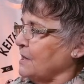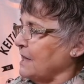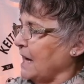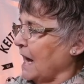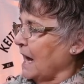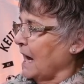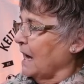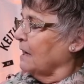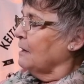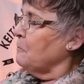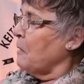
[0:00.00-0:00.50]

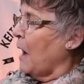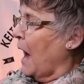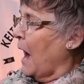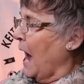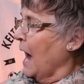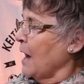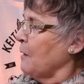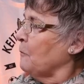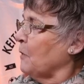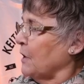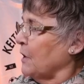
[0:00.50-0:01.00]
Tell him
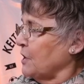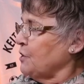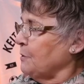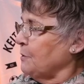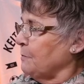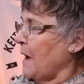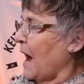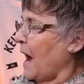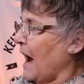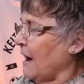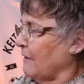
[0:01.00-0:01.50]
I wish
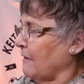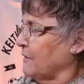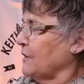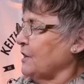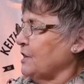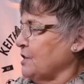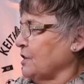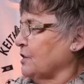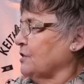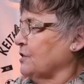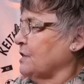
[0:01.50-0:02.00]
him every
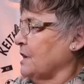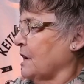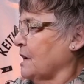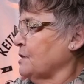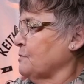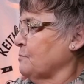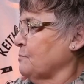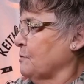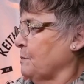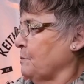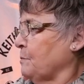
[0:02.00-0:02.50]

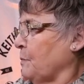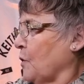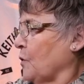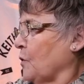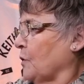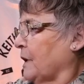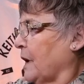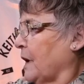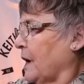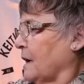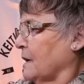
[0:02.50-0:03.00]
success with the
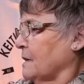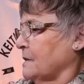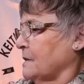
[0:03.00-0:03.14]
podcast.